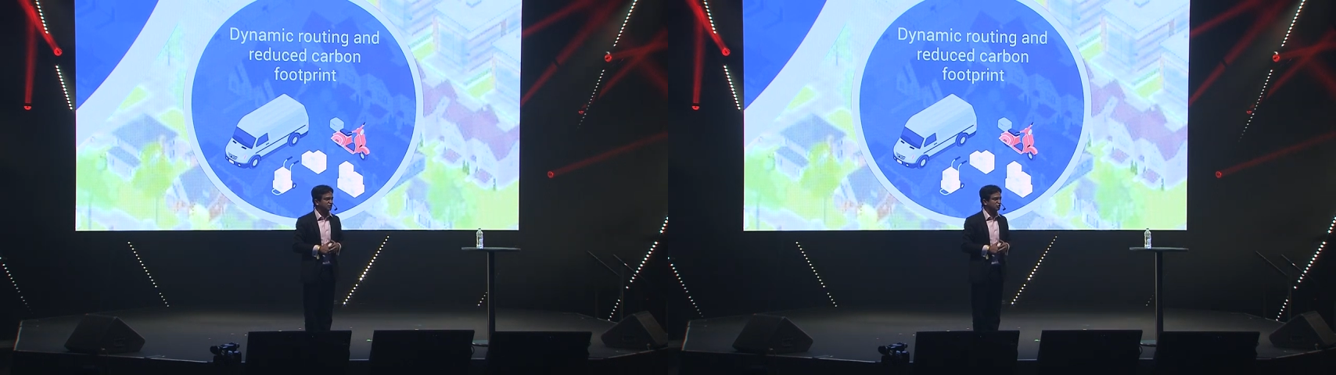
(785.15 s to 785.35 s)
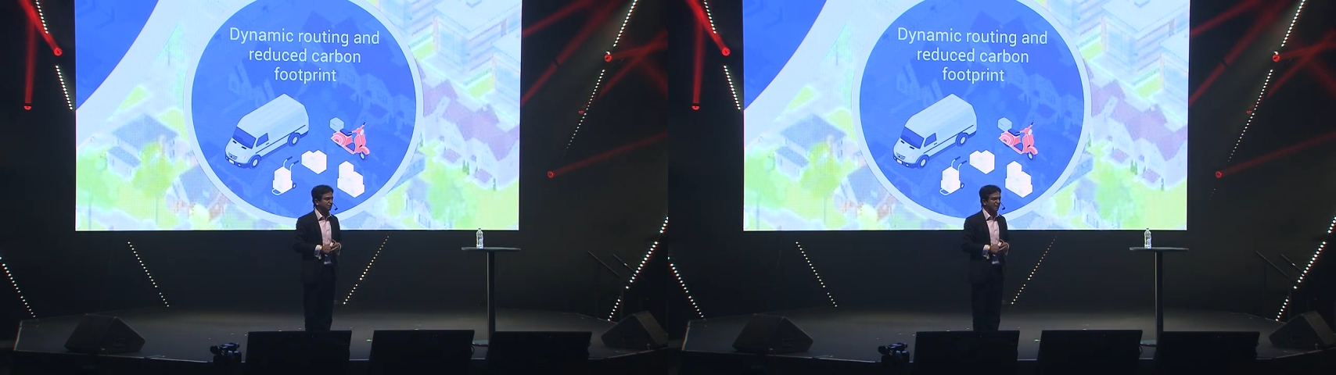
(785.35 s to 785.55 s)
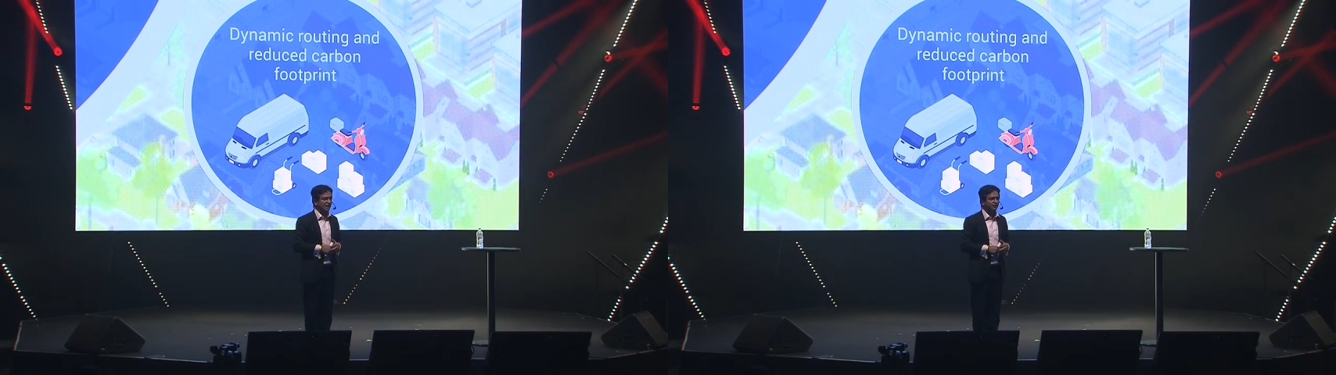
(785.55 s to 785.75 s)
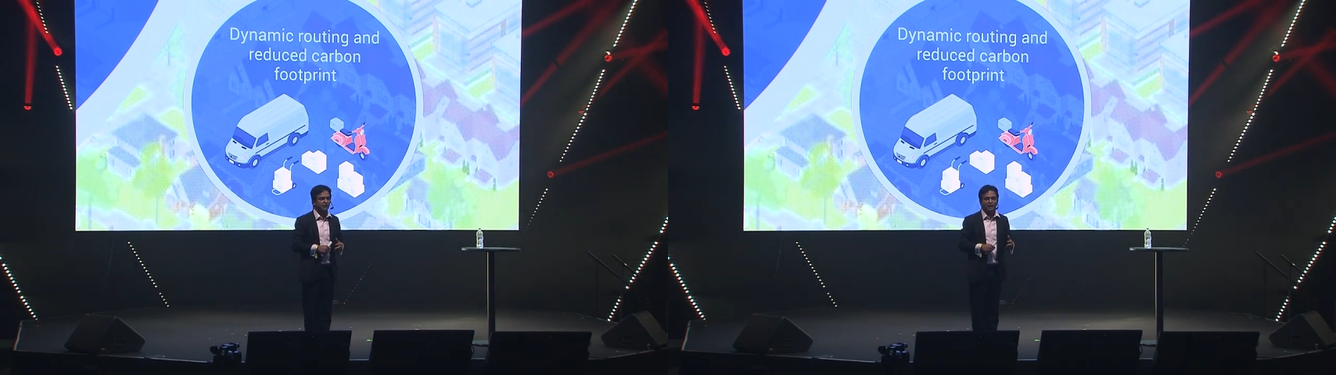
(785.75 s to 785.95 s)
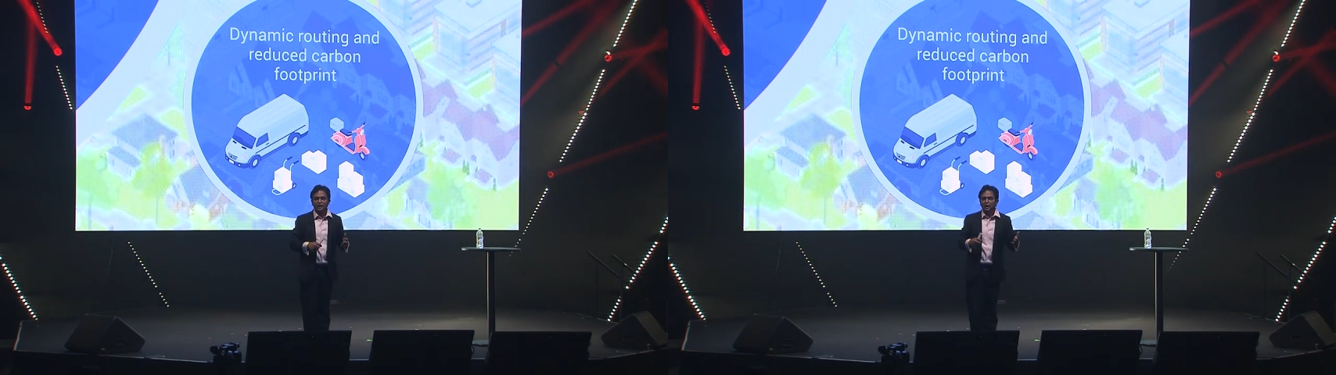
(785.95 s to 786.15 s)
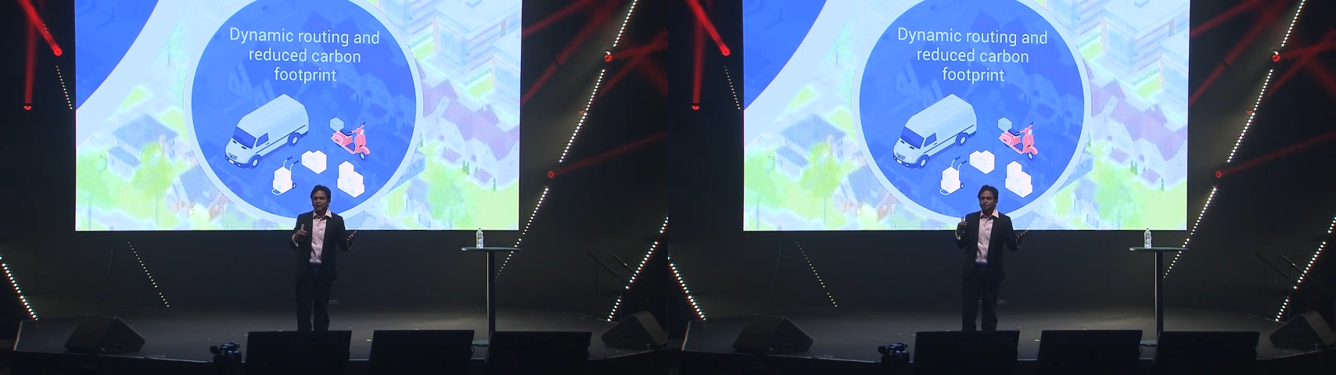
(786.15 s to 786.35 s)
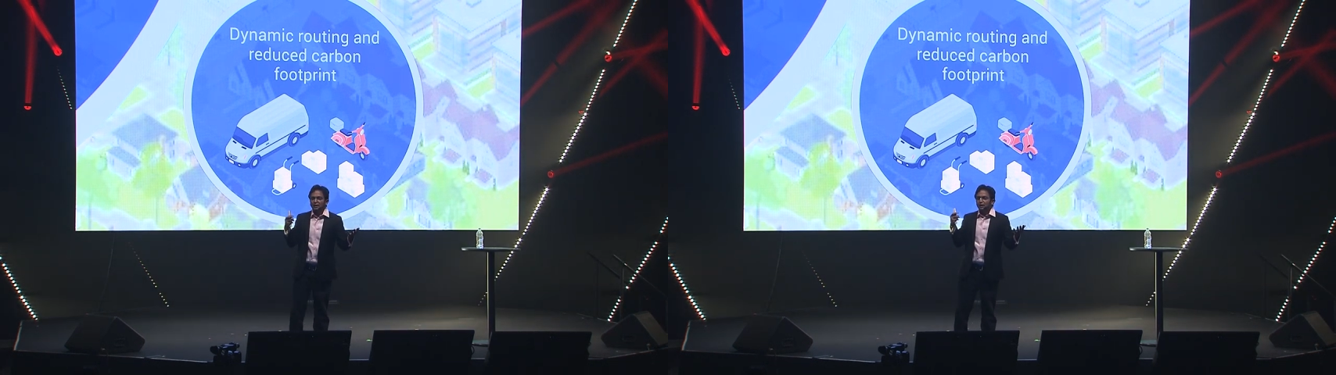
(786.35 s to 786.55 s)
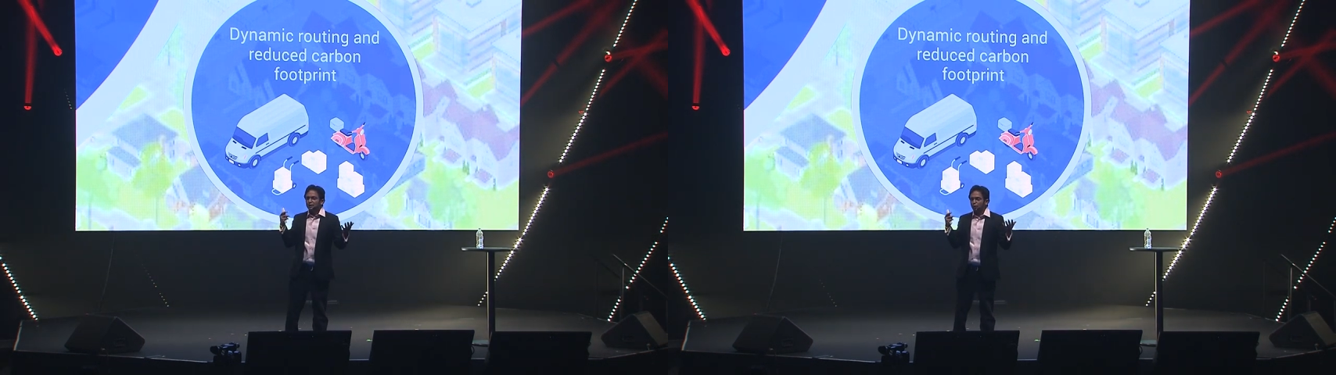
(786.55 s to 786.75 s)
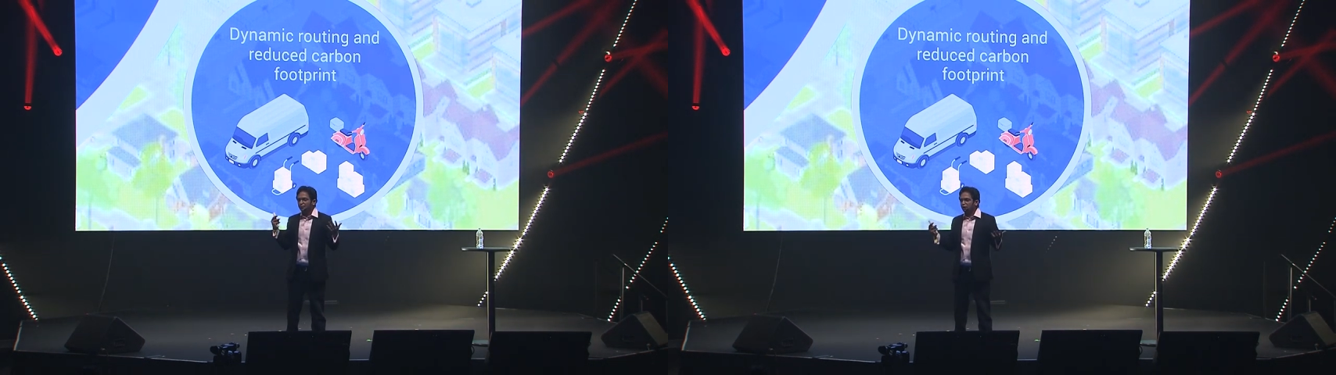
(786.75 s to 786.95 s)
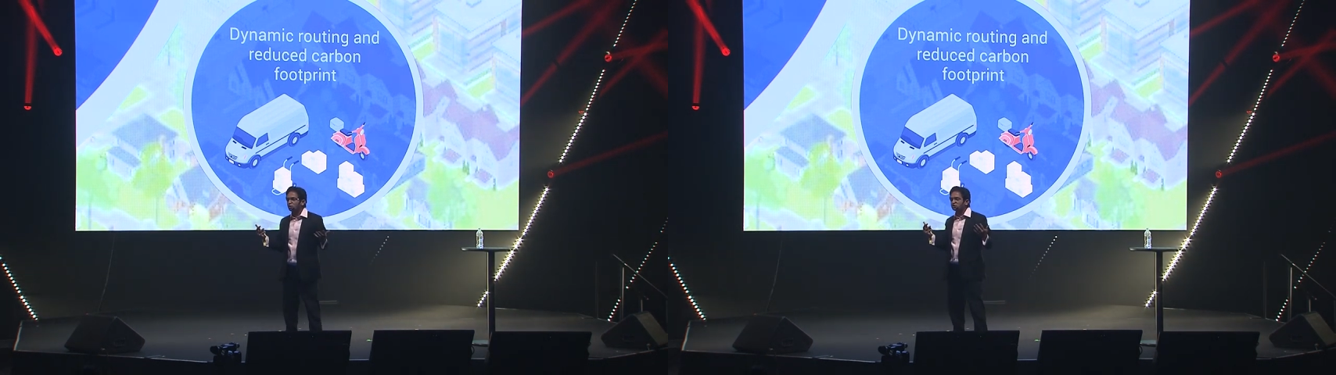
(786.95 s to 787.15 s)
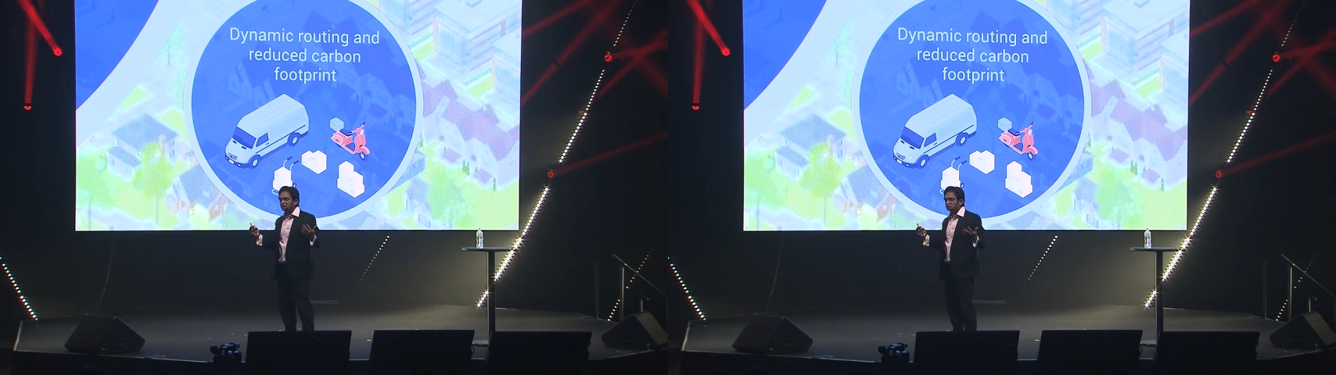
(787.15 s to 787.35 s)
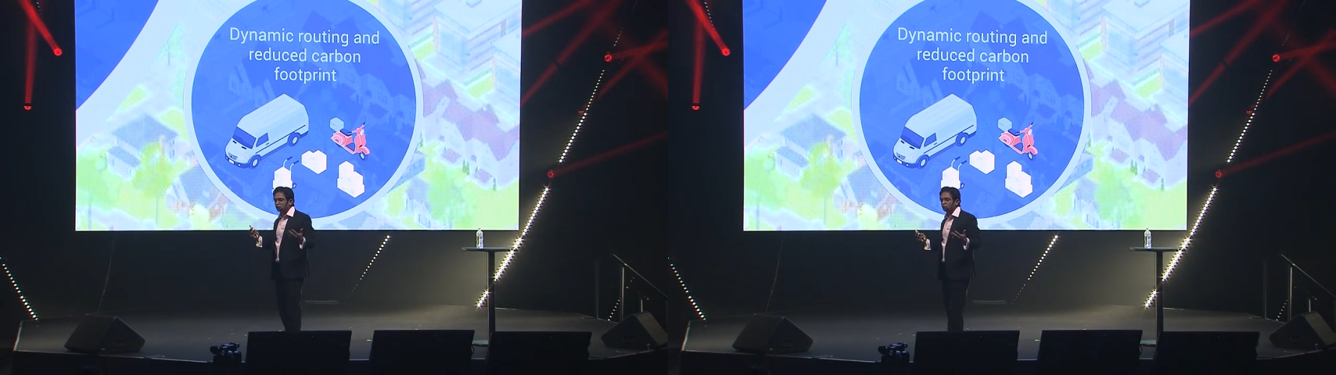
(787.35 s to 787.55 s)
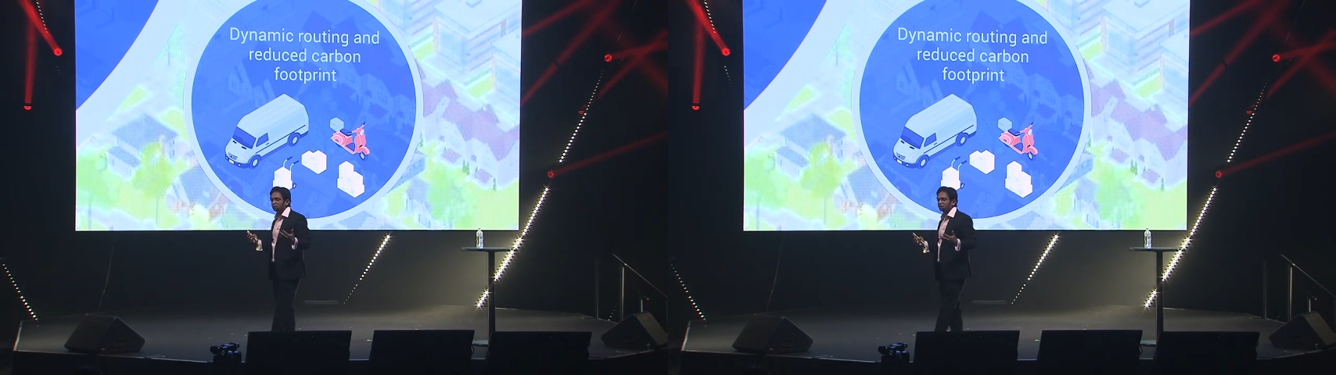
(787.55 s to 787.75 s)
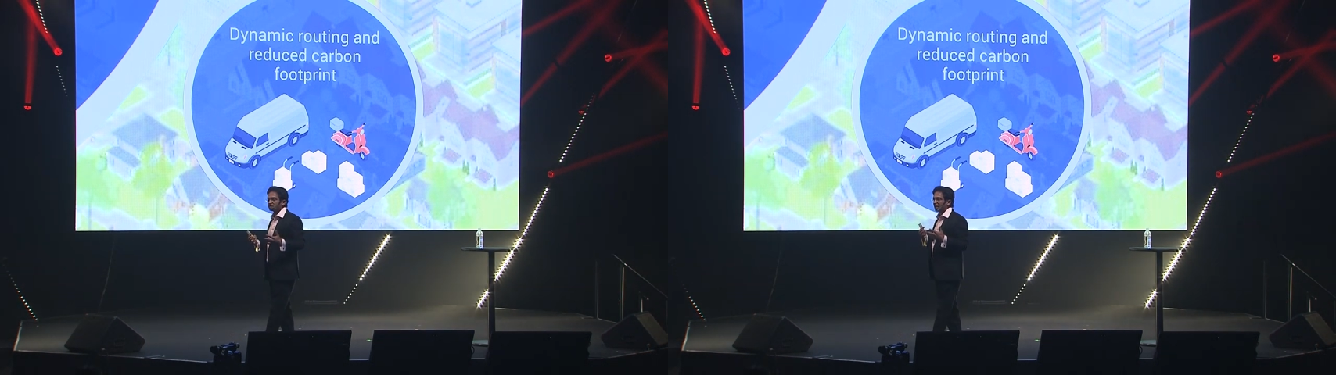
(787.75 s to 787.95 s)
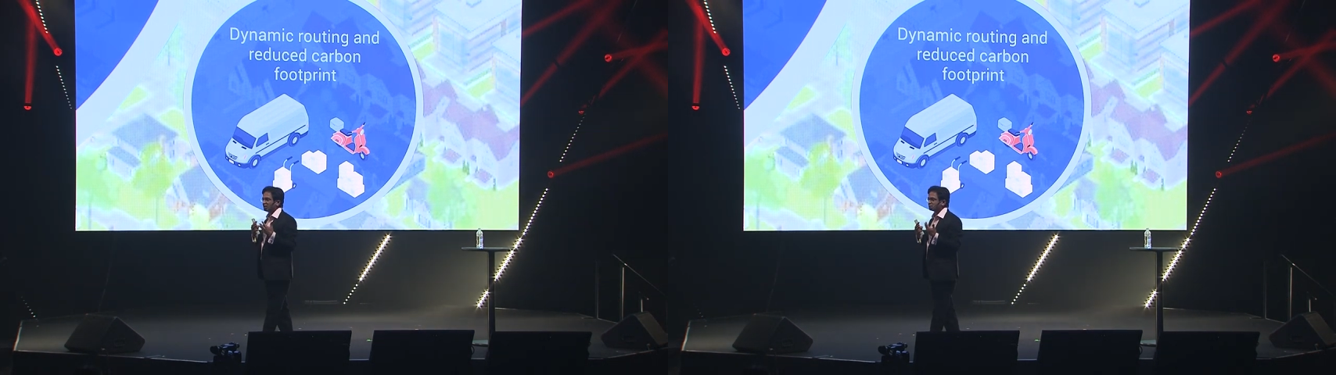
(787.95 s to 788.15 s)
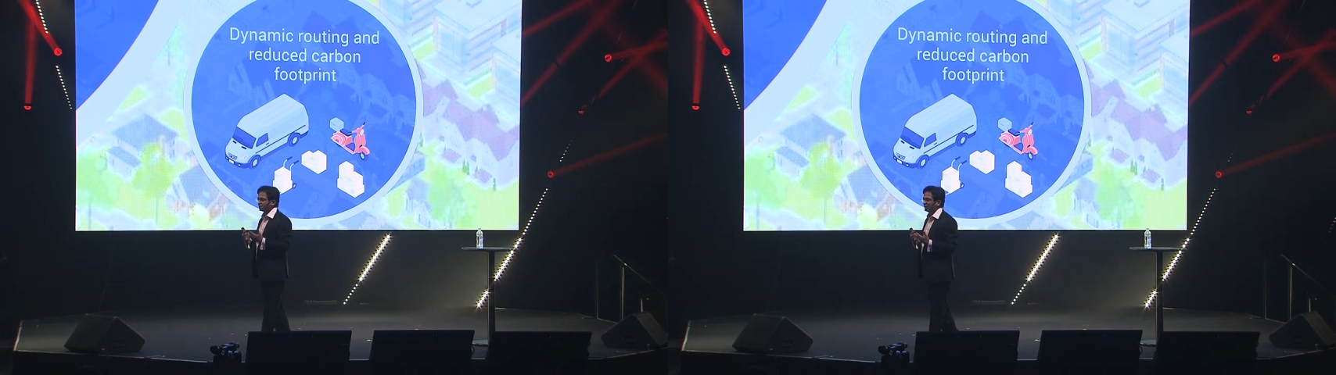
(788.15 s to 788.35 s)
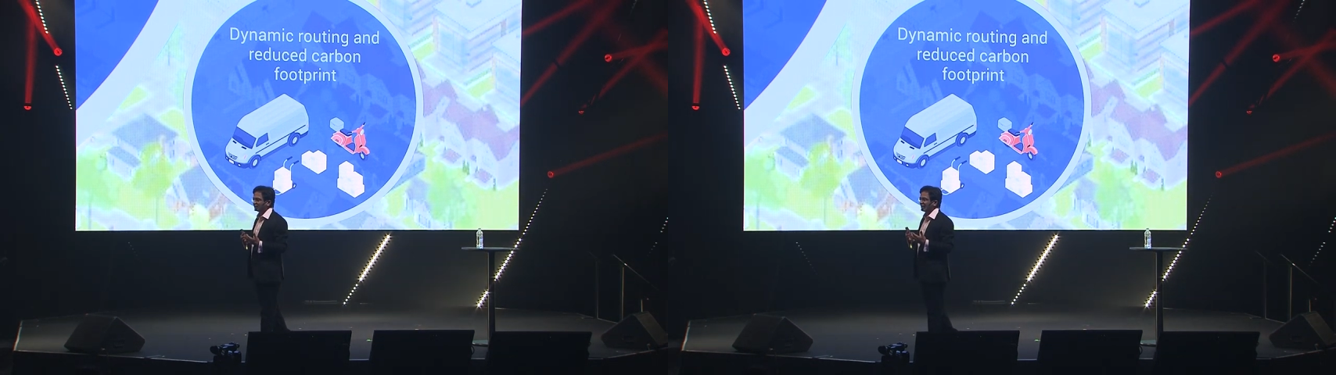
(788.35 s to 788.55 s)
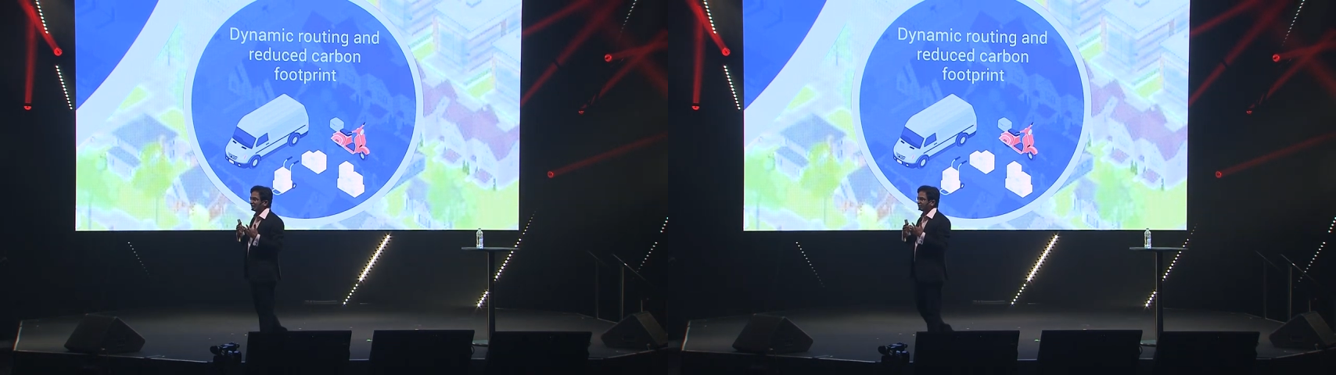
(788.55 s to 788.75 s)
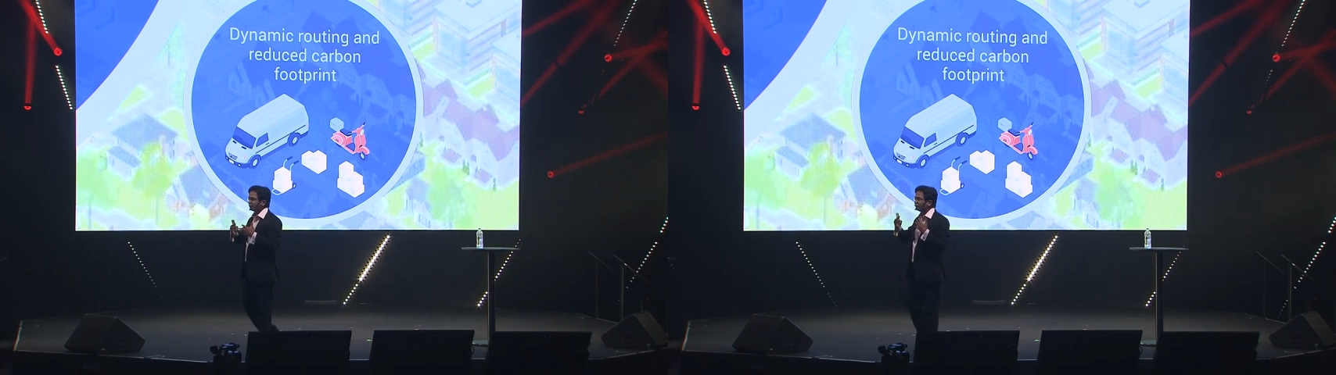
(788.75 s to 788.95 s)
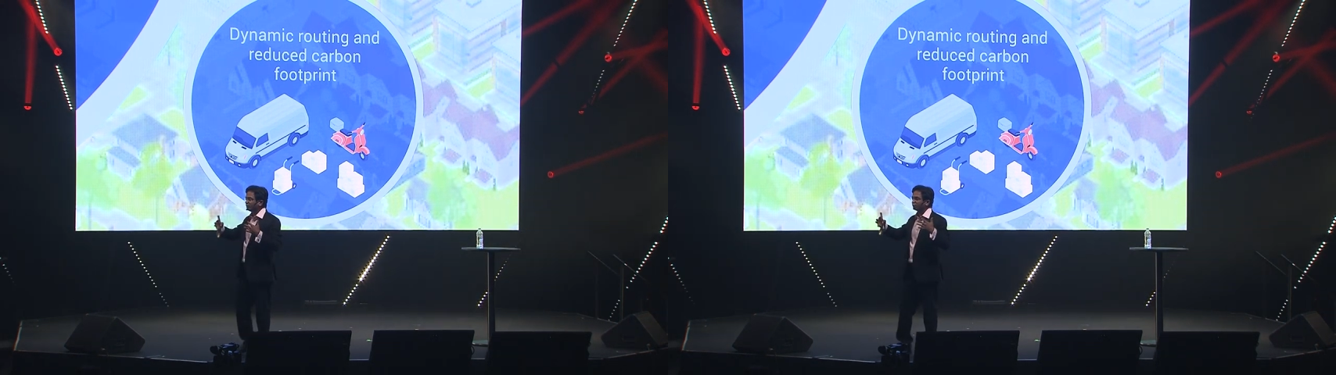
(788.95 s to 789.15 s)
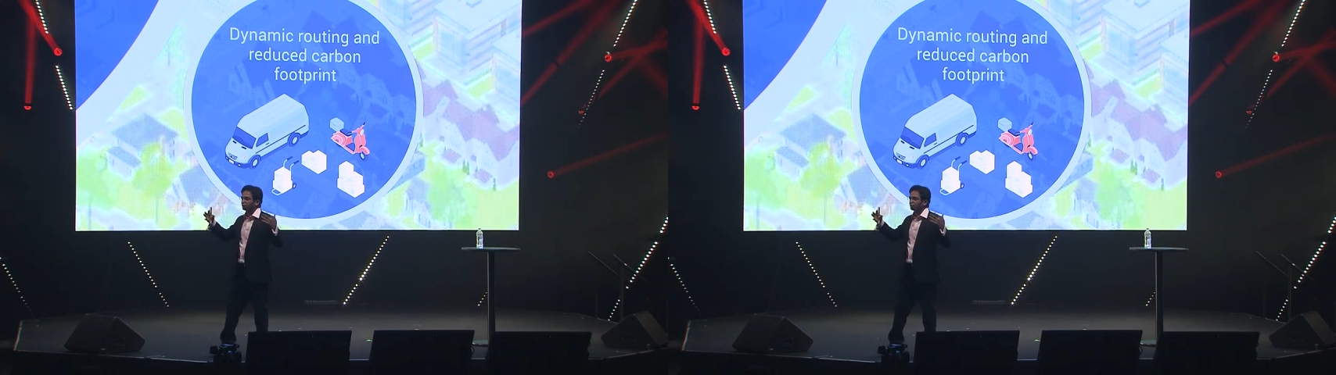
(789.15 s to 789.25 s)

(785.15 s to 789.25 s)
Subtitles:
[unreadable: no face in view]